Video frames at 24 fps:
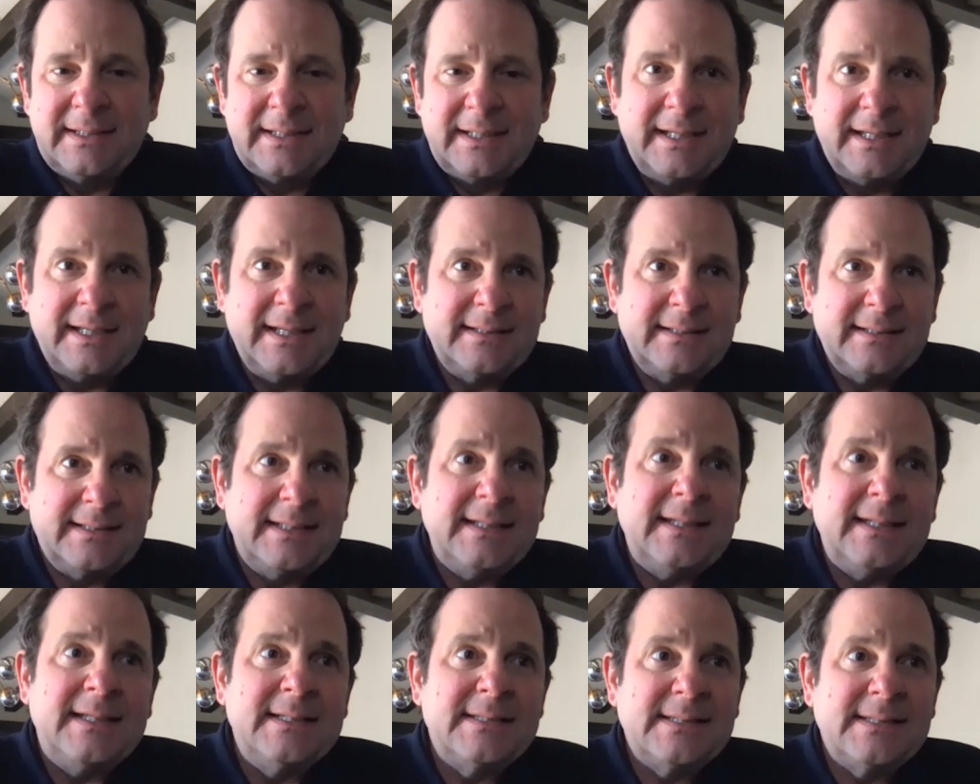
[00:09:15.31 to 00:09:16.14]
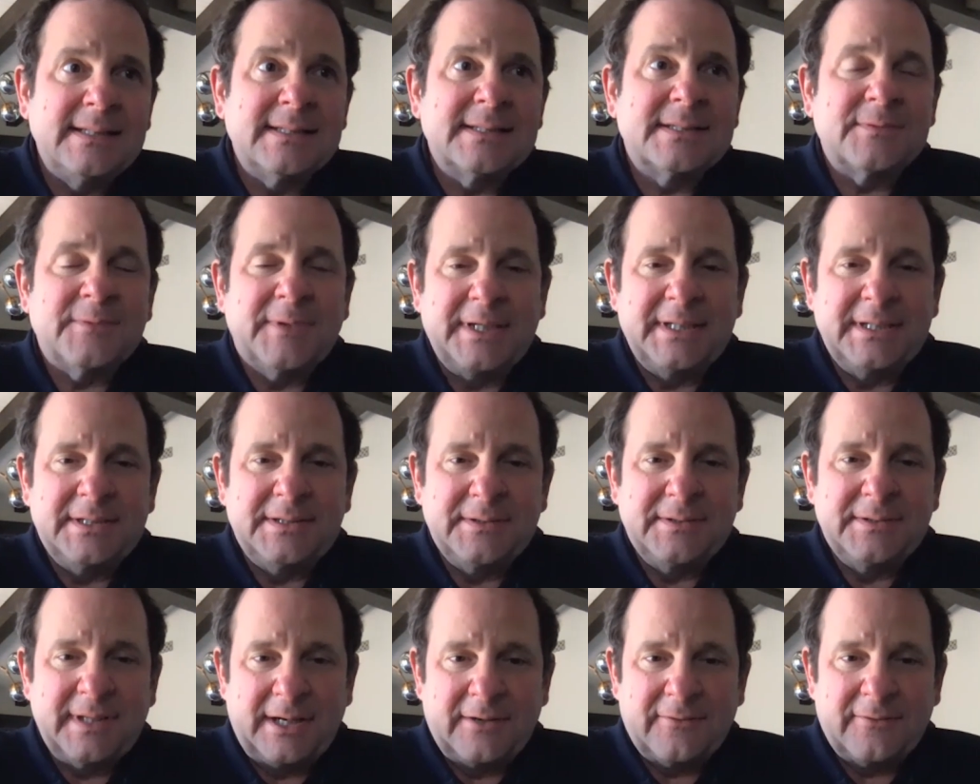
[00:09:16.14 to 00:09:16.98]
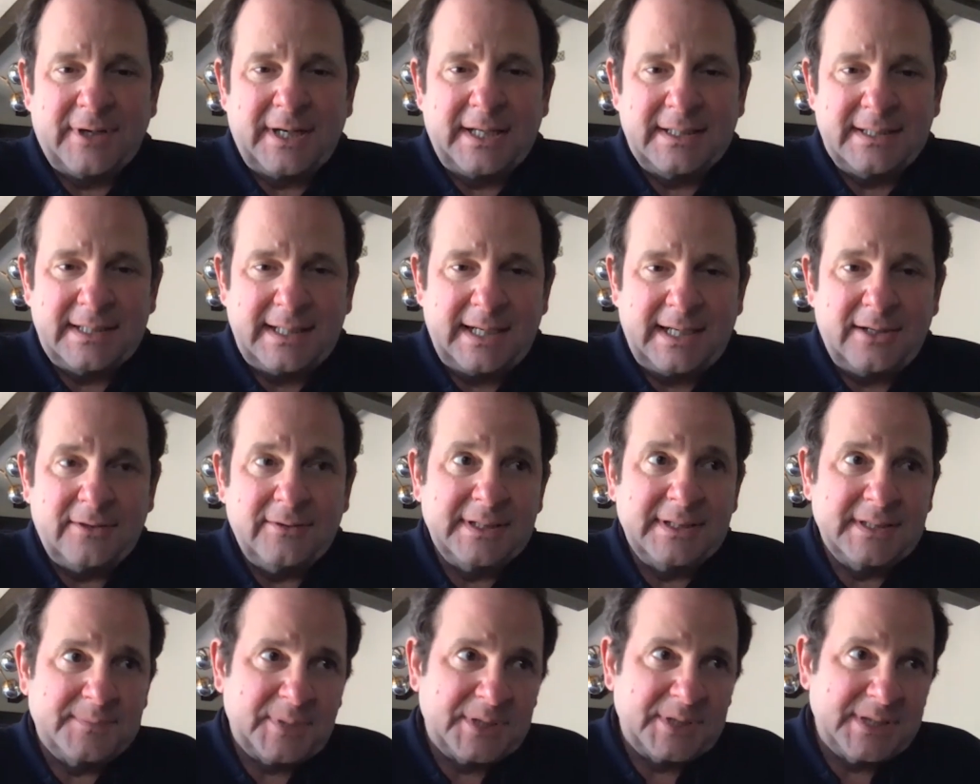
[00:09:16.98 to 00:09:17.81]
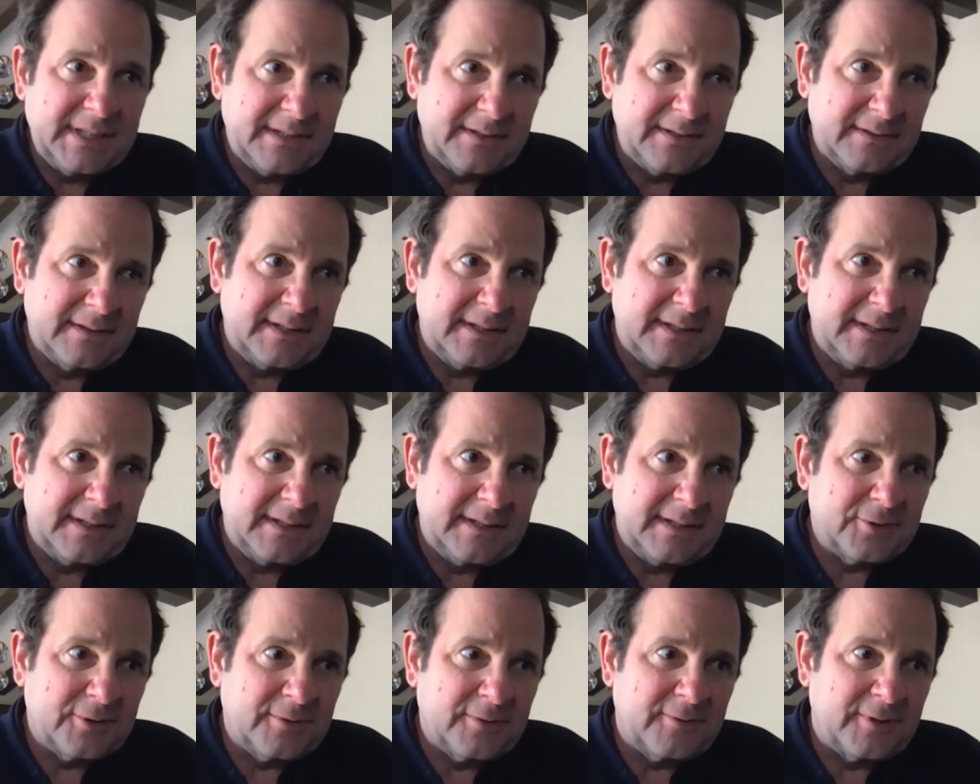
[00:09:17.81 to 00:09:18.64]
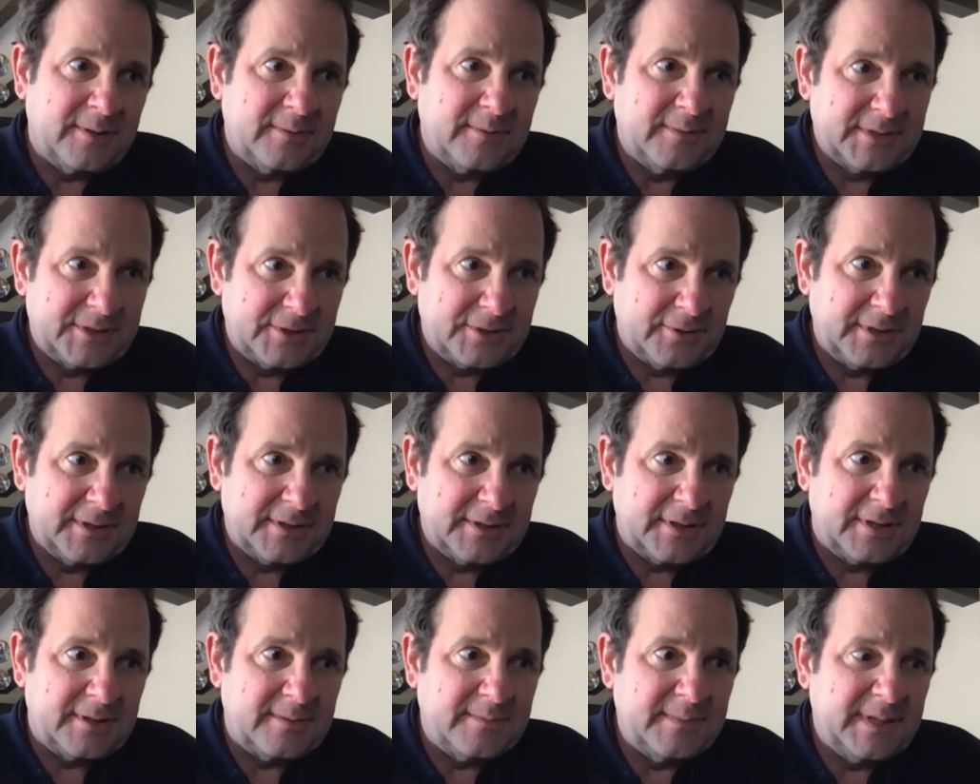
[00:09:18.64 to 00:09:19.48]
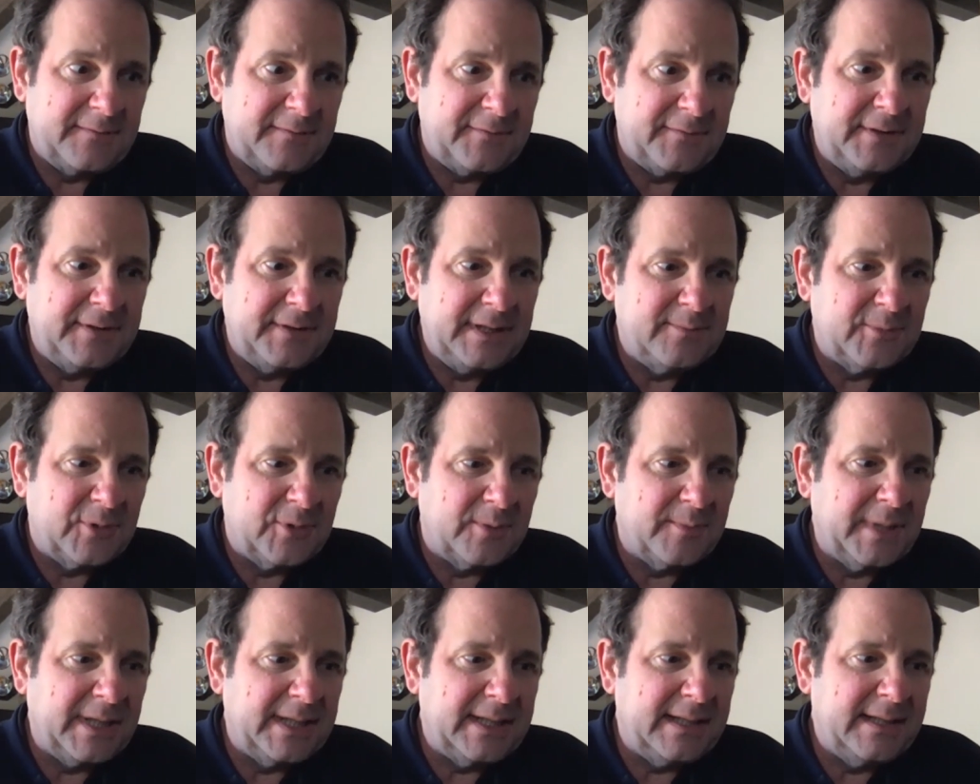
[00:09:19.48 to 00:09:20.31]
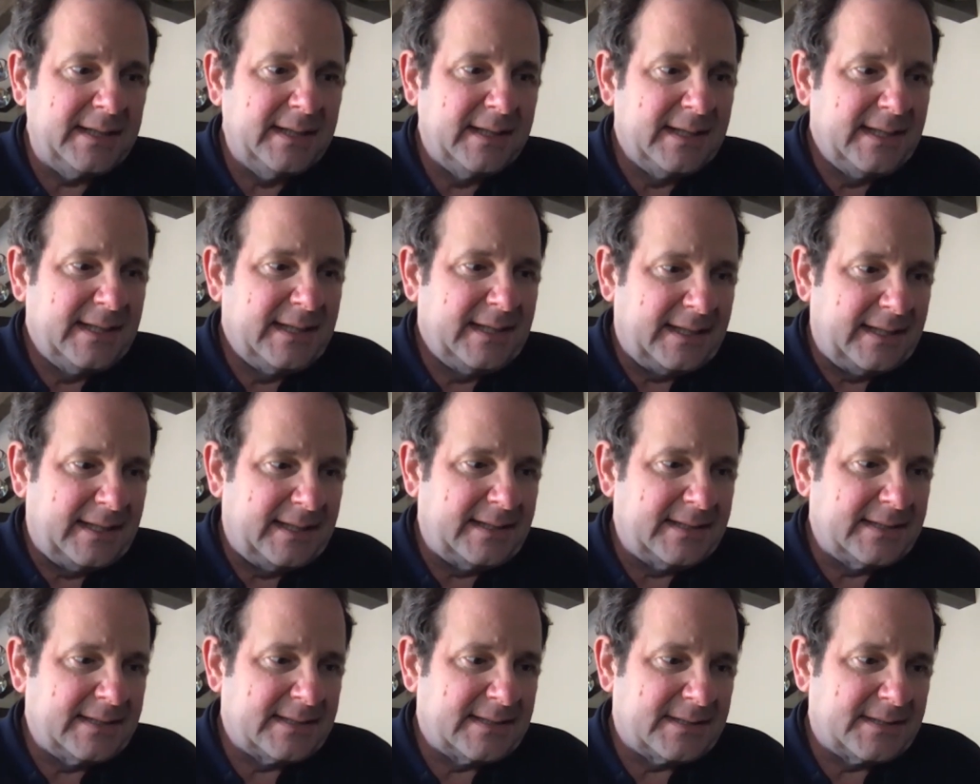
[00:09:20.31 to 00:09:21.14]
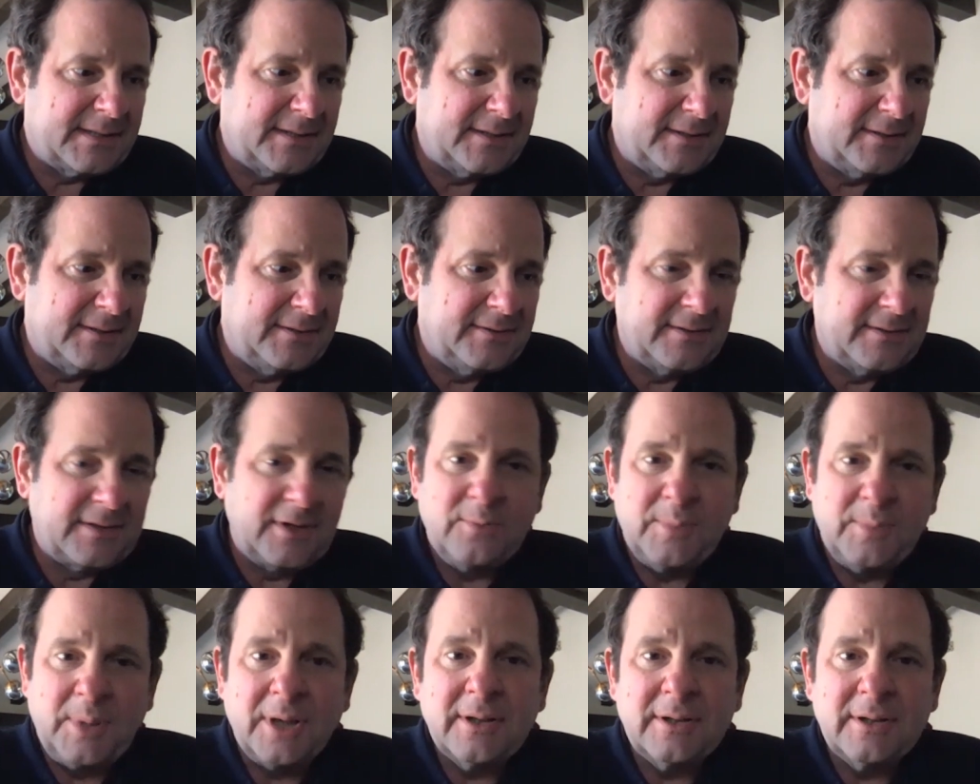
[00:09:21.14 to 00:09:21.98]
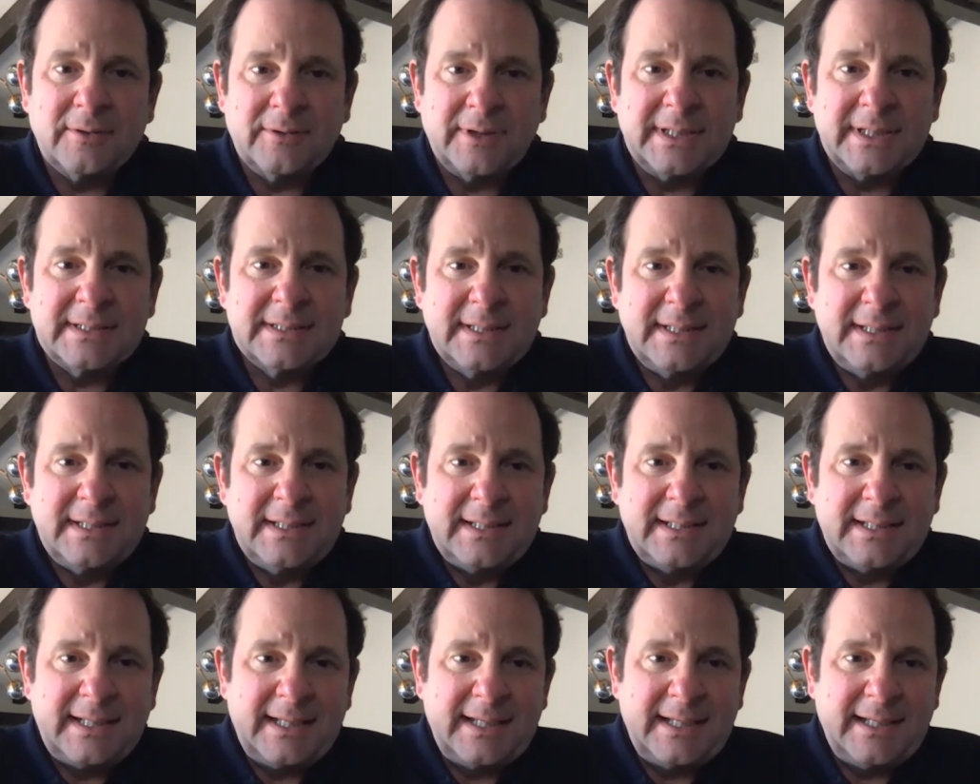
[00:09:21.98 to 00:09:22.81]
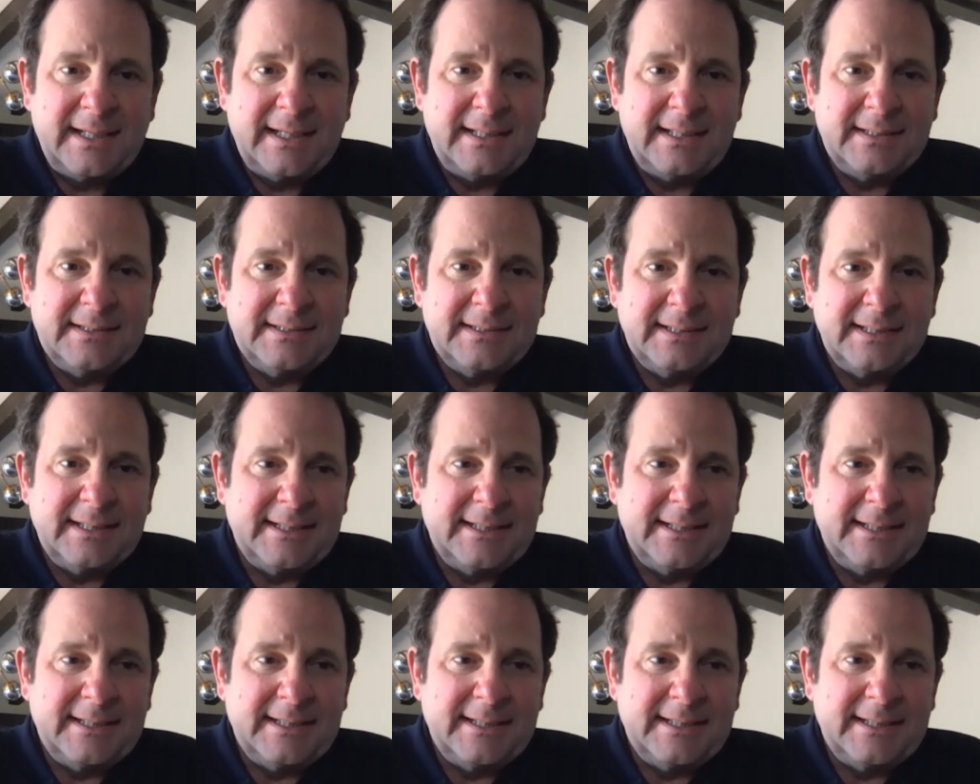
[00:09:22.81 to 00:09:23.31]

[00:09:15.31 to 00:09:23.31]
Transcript: And the easiest way to do that right now, and particularly in the short term, if you need more money, is to go borrow it. And